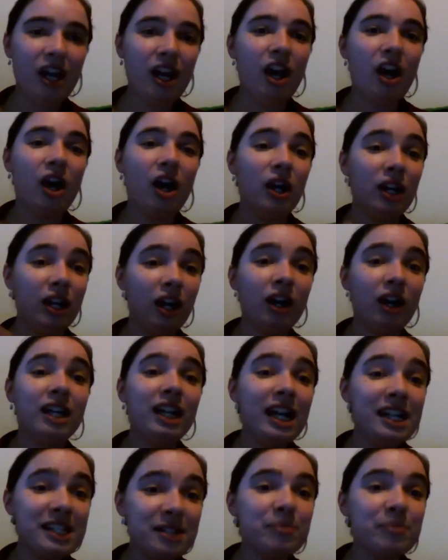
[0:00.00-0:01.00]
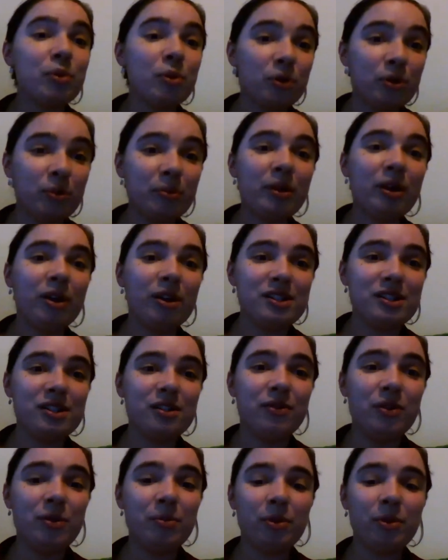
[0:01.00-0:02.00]
are less important parts
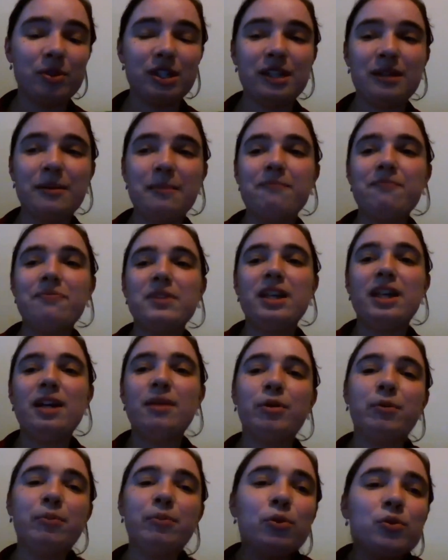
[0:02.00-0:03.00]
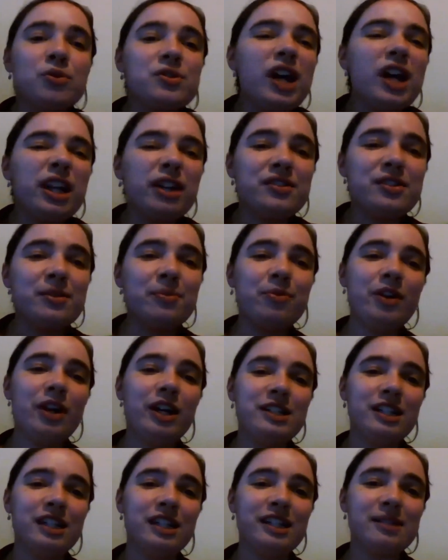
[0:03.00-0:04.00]
of the body. But Paul's kind of
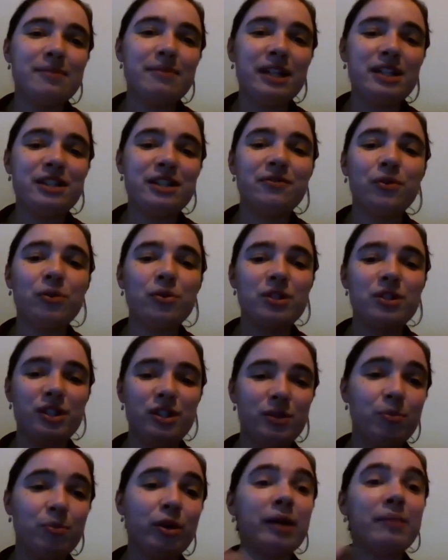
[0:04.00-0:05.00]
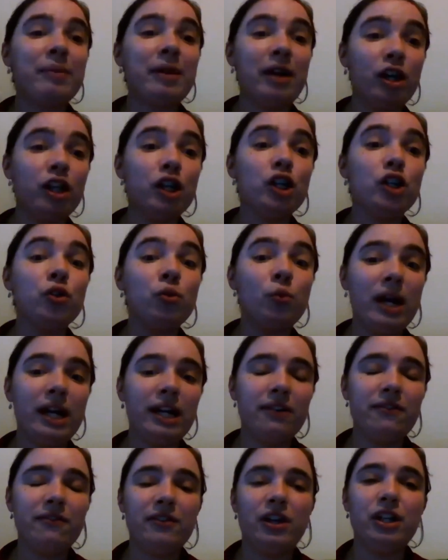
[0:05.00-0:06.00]
subverting this metaphor to bring about a new way
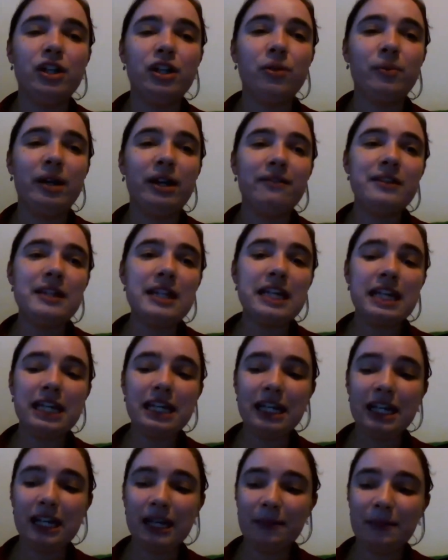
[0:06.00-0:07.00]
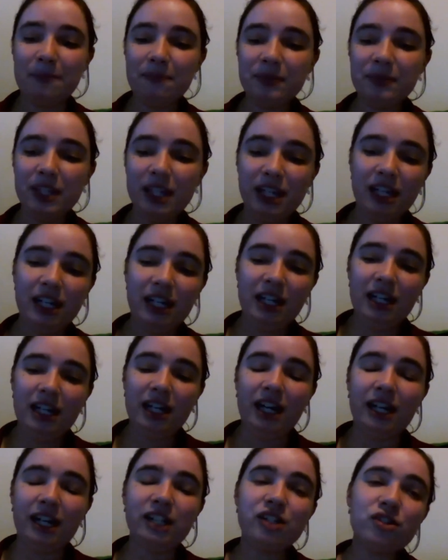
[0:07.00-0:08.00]
of thinking.
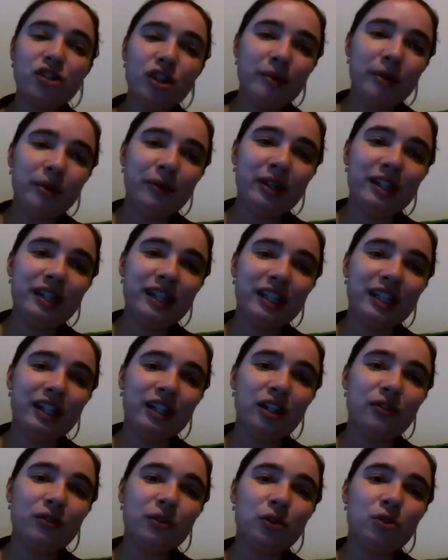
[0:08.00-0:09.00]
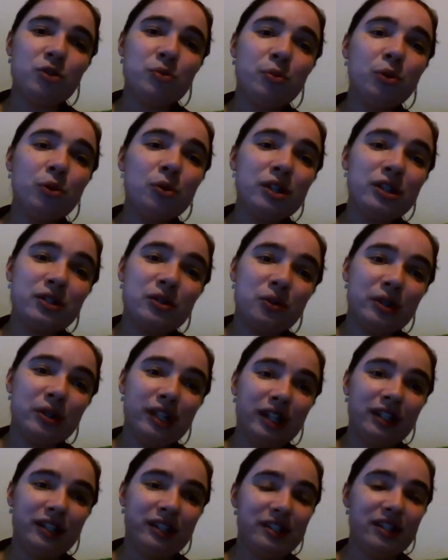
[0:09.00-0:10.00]
And it struck me when thinking that, of course, Paul is
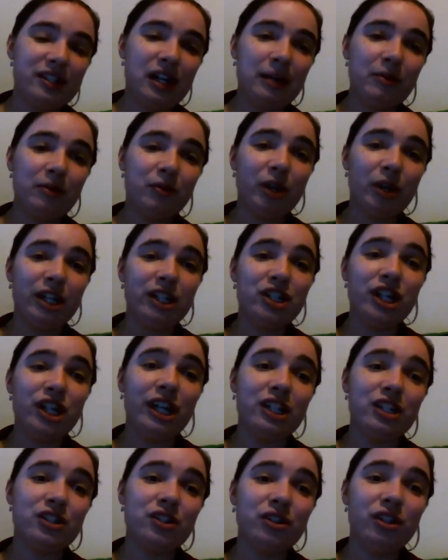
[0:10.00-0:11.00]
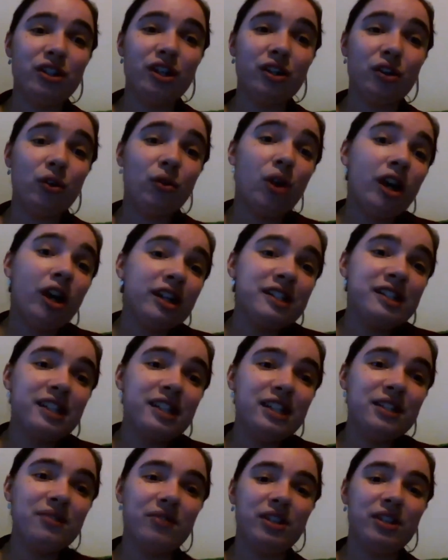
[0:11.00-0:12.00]
talking at this time of great change and
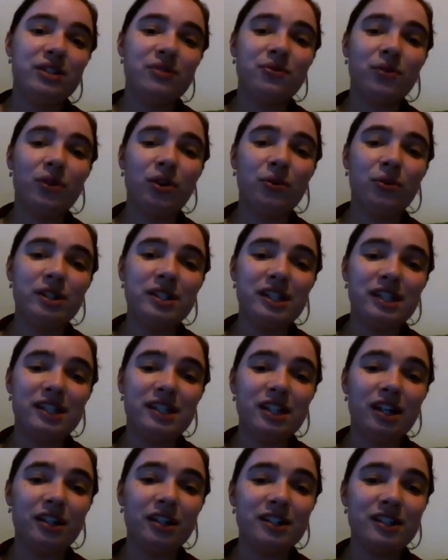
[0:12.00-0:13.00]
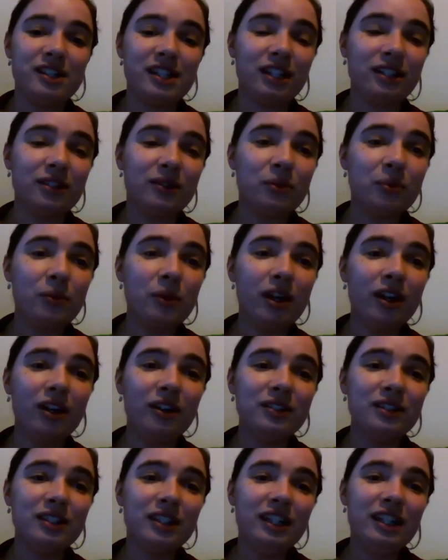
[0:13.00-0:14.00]
crisis for his followers. It's an unsettled
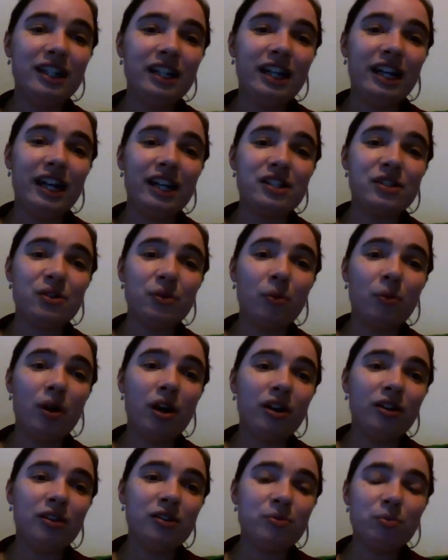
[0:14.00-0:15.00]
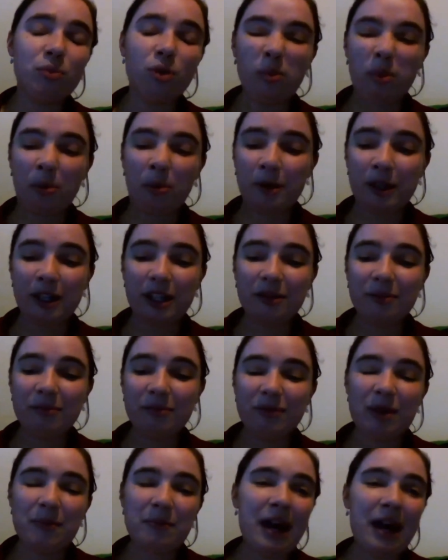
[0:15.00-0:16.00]
world. It's a world probably
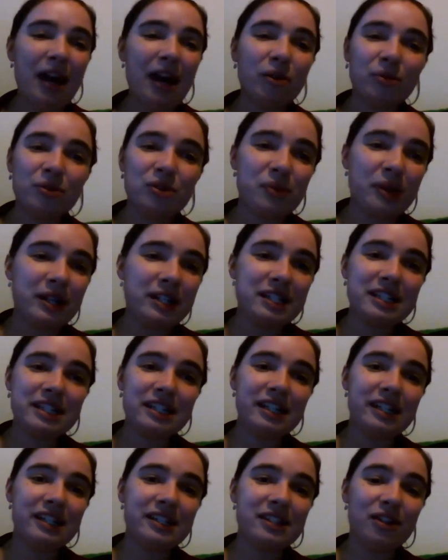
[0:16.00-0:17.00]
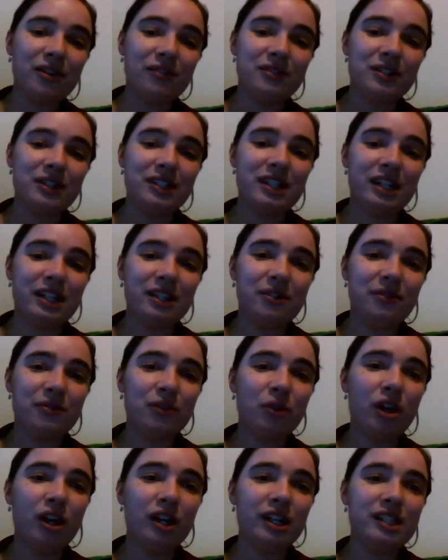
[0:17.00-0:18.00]
about 20 years after the death of
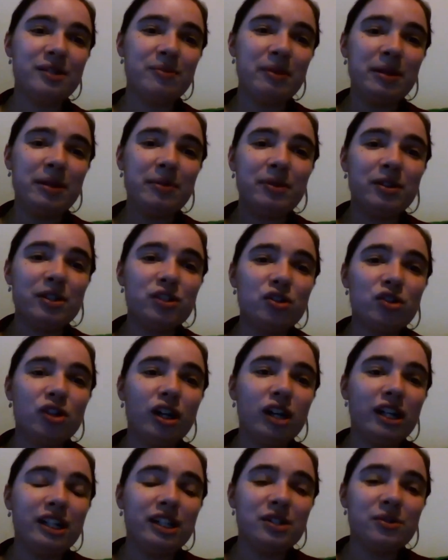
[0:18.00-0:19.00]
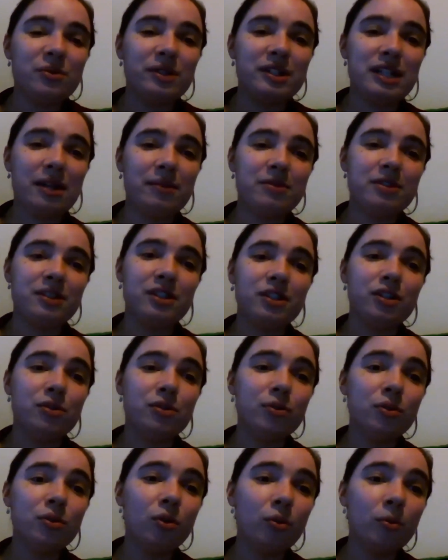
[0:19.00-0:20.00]
Christ. People are struggling to adapt to the new
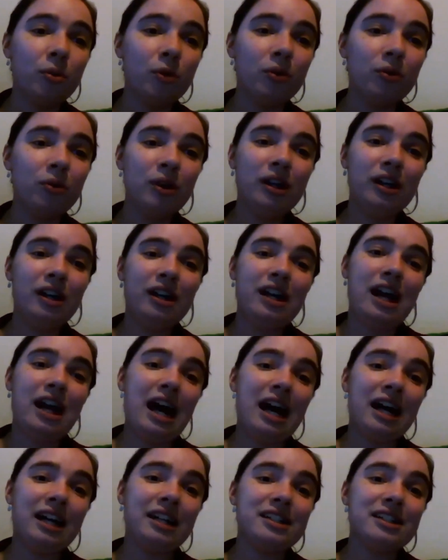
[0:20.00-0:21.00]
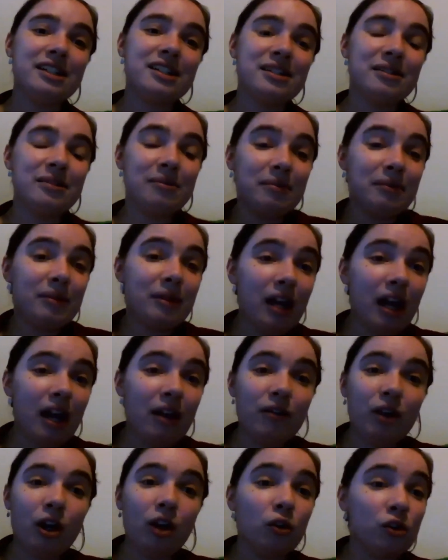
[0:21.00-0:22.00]
normal. And
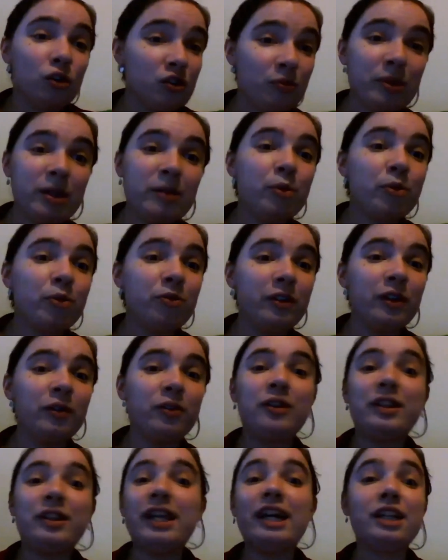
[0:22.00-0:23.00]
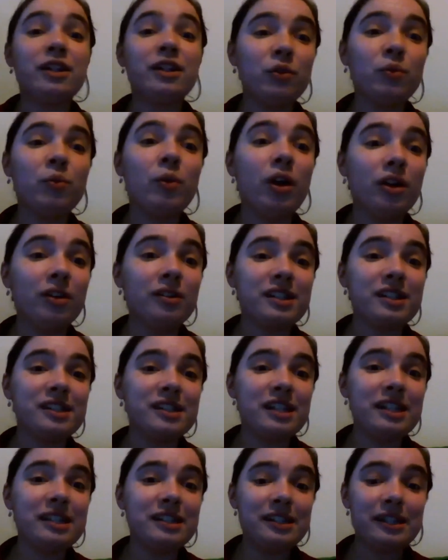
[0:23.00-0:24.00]
a lot of people feel that the end of the world
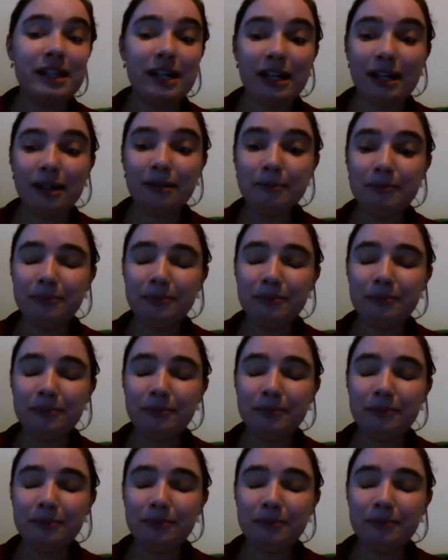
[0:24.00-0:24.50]
is near,